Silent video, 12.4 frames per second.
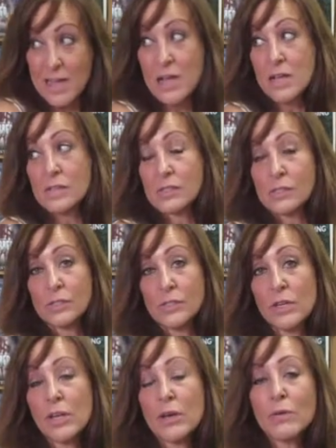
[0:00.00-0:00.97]
us,
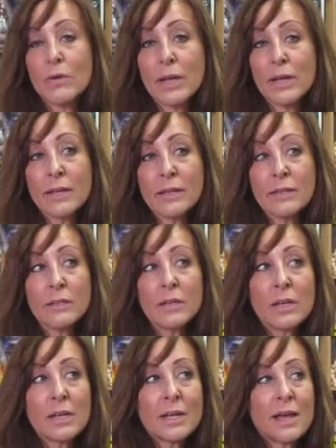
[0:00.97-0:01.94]
you know.
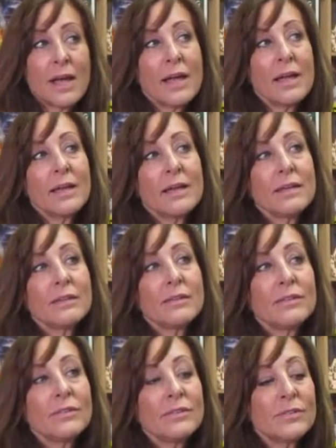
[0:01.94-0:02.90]

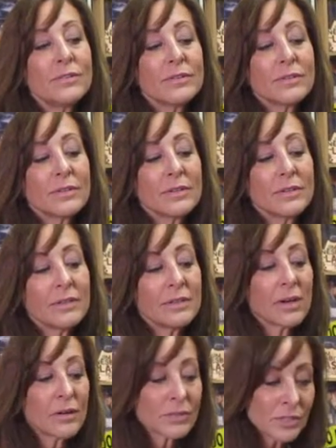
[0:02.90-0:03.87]
And
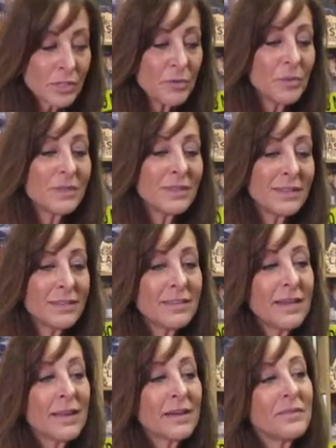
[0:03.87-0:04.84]
also within
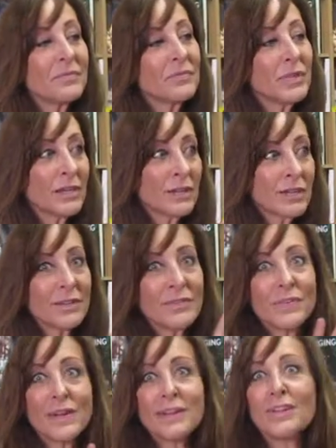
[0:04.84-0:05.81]
that, they're going to
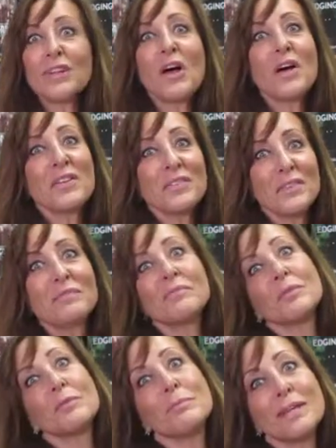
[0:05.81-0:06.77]
find a lot of
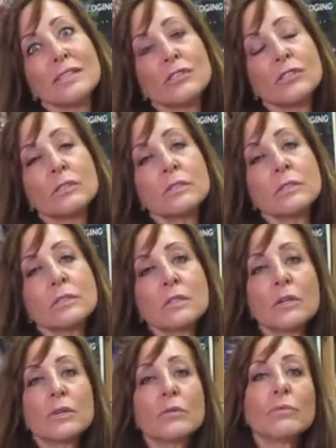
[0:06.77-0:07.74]
information.
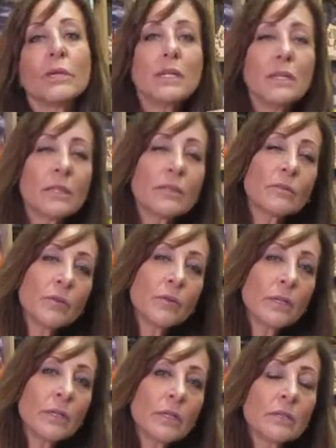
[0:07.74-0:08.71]
So reading through
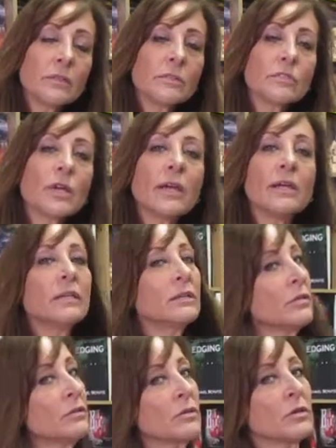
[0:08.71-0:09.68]
it and trying to
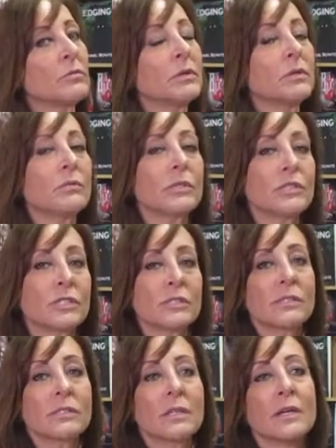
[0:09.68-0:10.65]
determine which
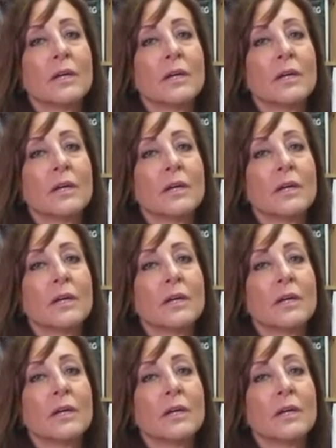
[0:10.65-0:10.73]
is